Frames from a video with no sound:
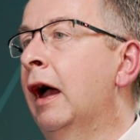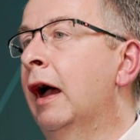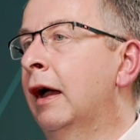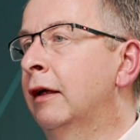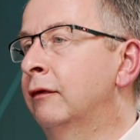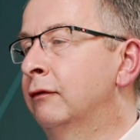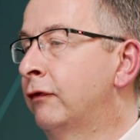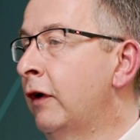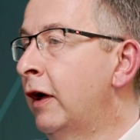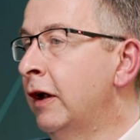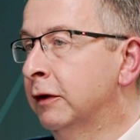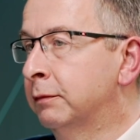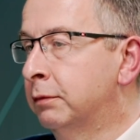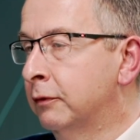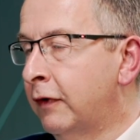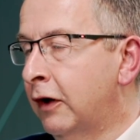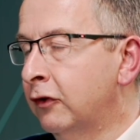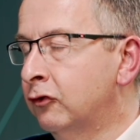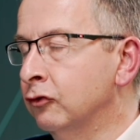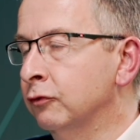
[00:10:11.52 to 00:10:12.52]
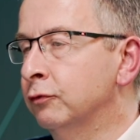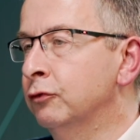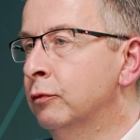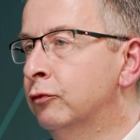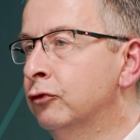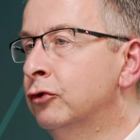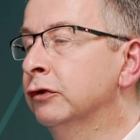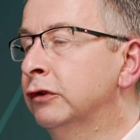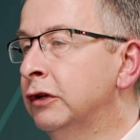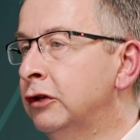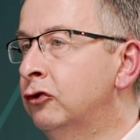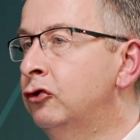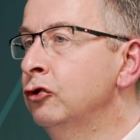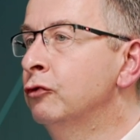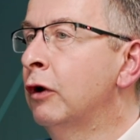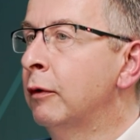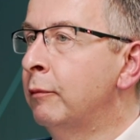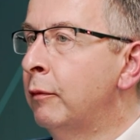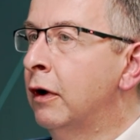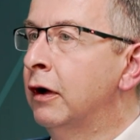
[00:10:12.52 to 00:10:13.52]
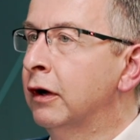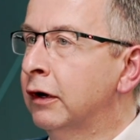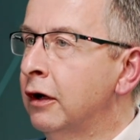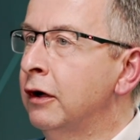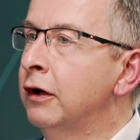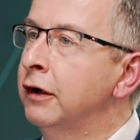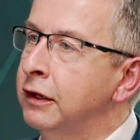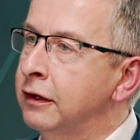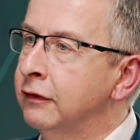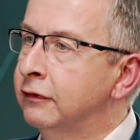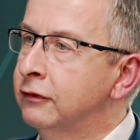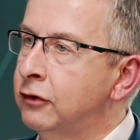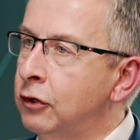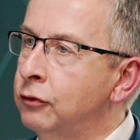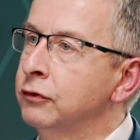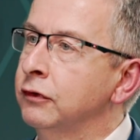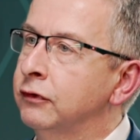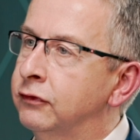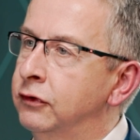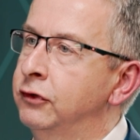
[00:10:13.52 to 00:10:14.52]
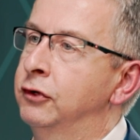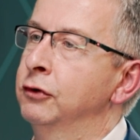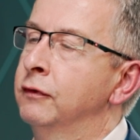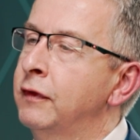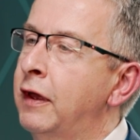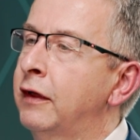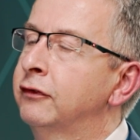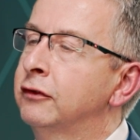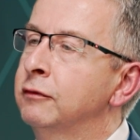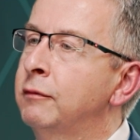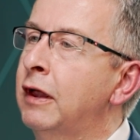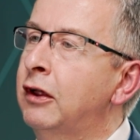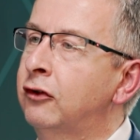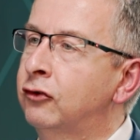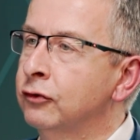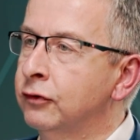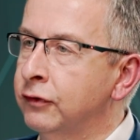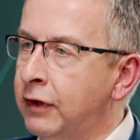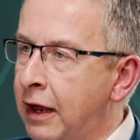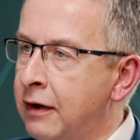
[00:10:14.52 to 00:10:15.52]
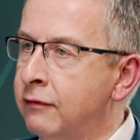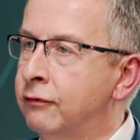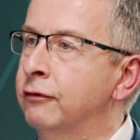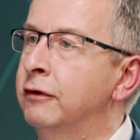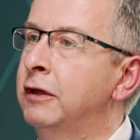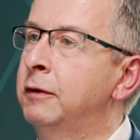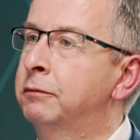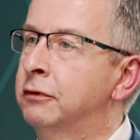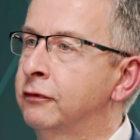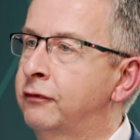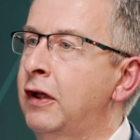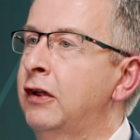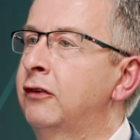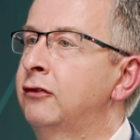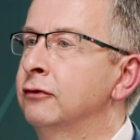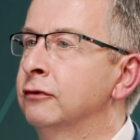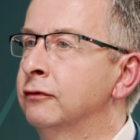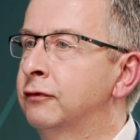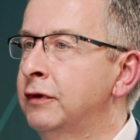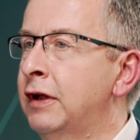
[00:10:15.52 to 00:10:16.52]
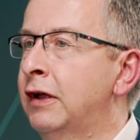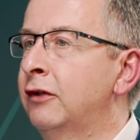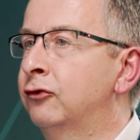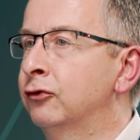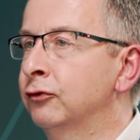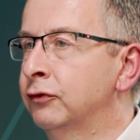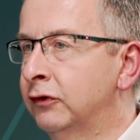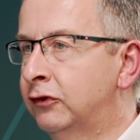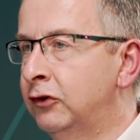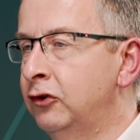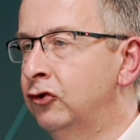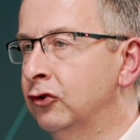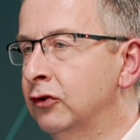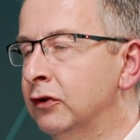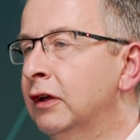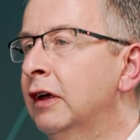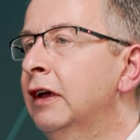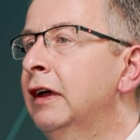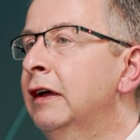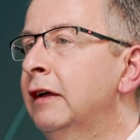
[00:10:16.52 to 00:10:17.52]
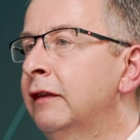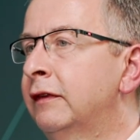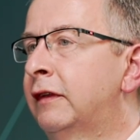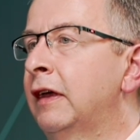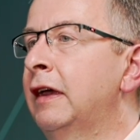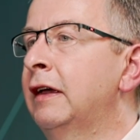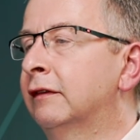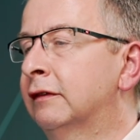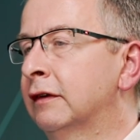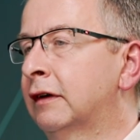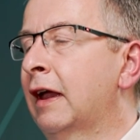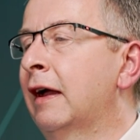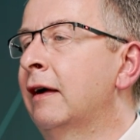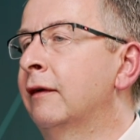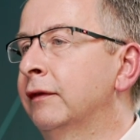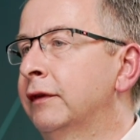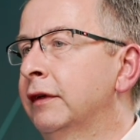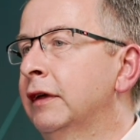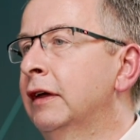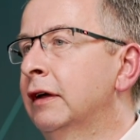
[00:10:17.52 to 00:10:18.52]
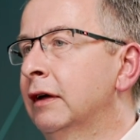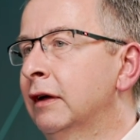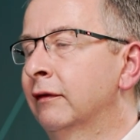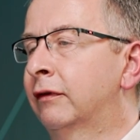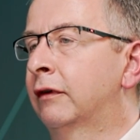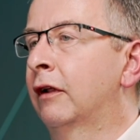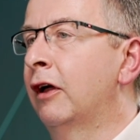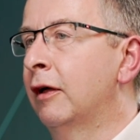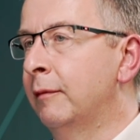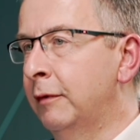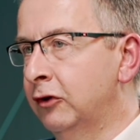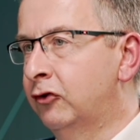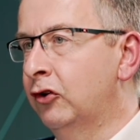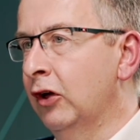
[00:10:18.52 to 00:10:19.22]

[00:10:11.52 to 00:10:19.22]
and finance professionals more broadly do what Mark Carney has told us to do, and that's to make sure that every professional financial decision takes account of climate